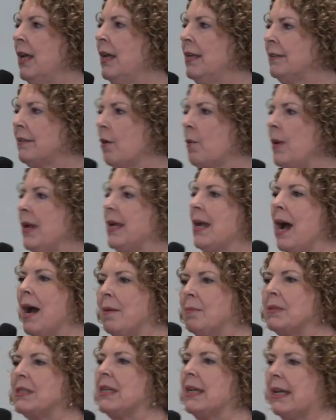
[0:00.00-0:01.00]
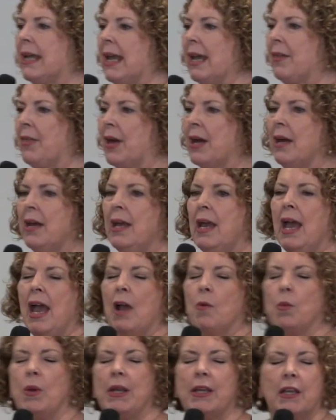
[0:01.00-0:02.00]
So we come together
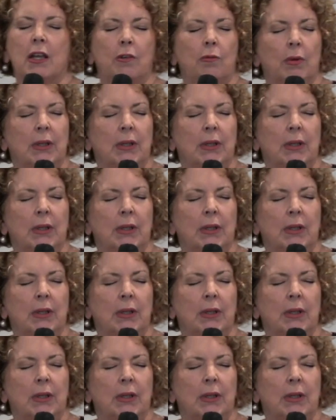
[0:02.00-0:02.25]
and we can